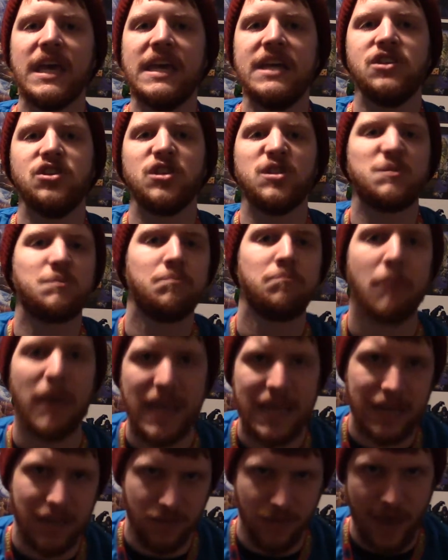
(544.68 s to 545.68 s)
he just
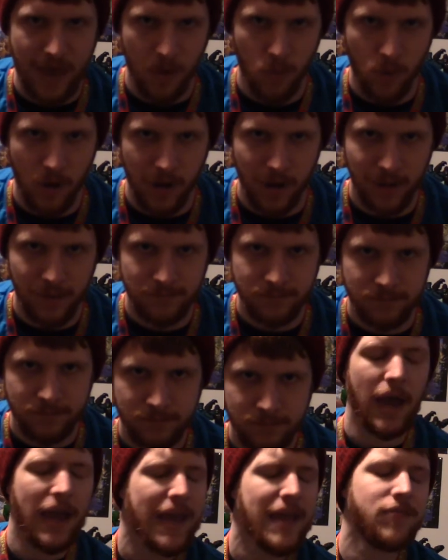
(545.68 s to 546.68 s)
made it that way.
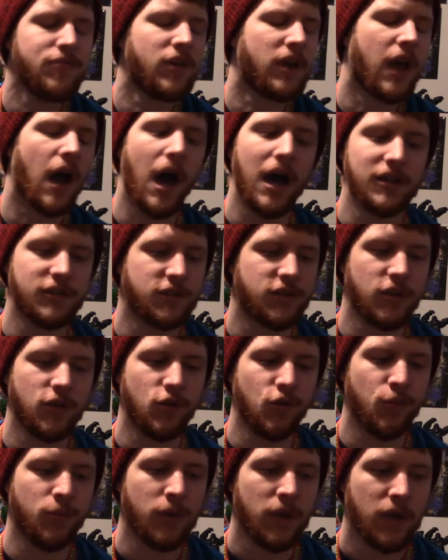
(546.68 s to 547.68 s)
I hate the
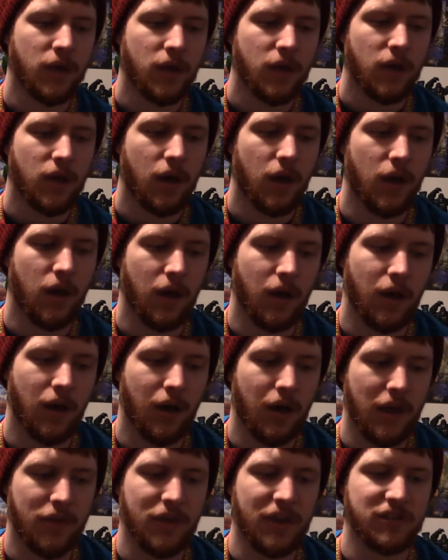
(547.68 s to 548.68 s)
costume.
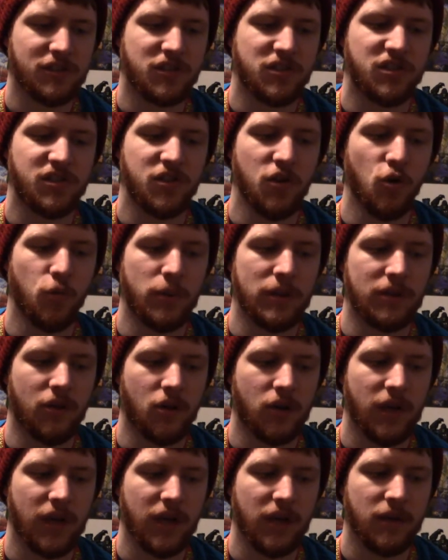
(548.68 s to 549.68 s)
I think it's stupid
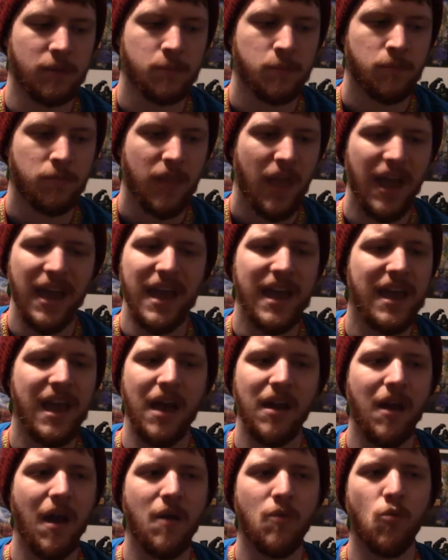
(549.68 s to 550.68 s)
looking.
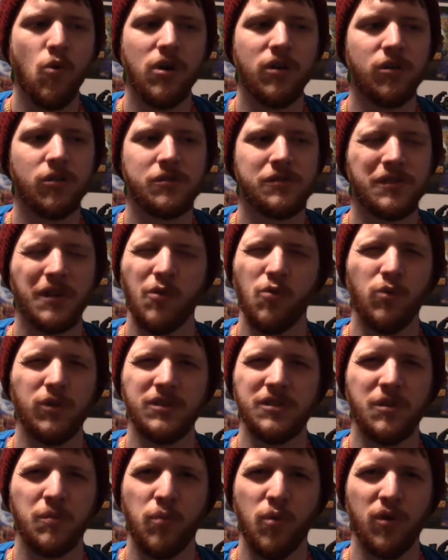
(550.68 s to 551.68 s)
I wondered, like,
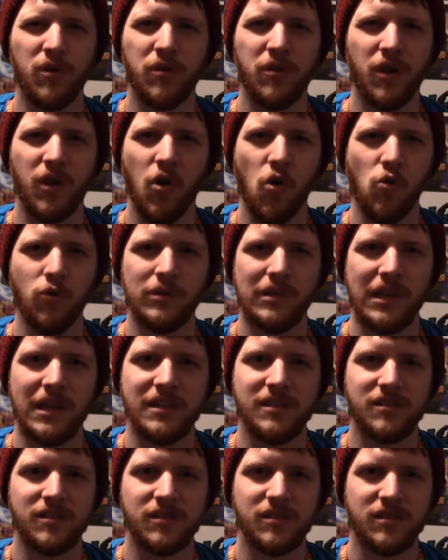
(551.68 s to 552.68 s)
what's the point of the gold
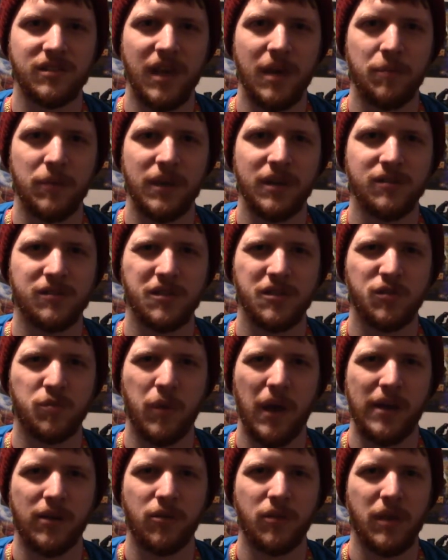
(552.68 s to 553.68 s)
lenses? Is that because the
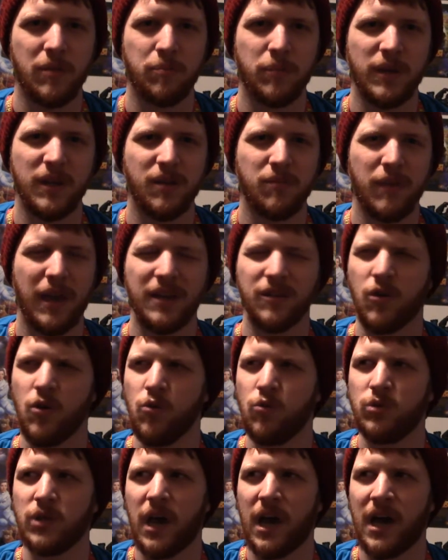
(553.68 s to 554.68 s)
spider that bit him had
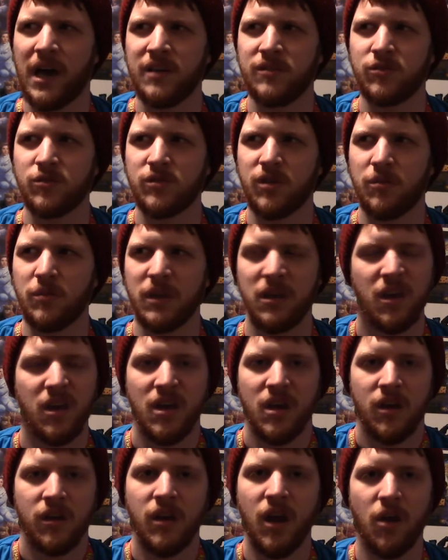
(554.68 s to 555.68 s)
gold eyes or something?
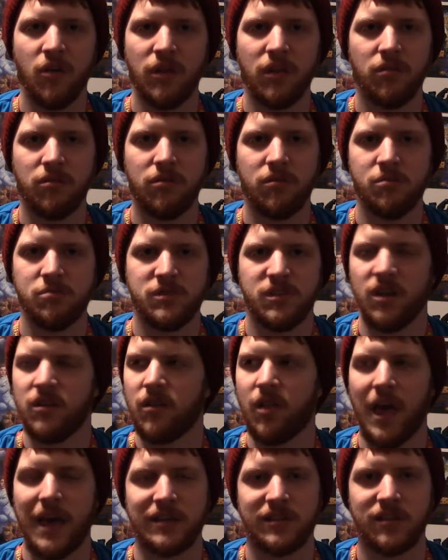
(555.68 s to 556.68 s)
No,
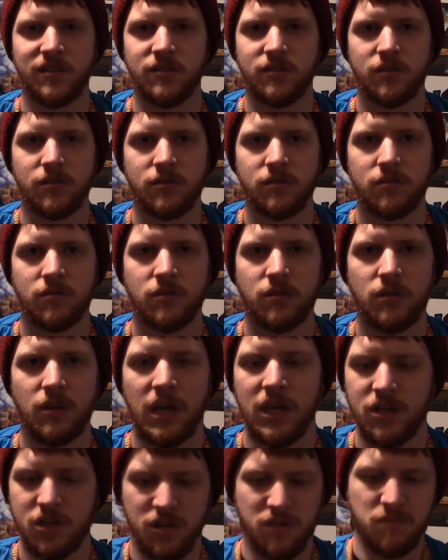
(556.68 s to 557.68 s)
sunglass lenses.
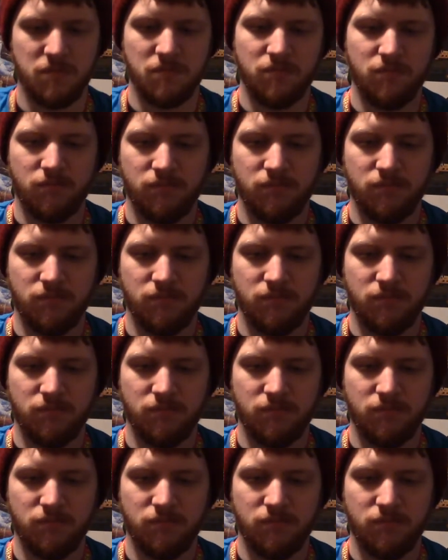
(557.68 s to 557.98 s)
He just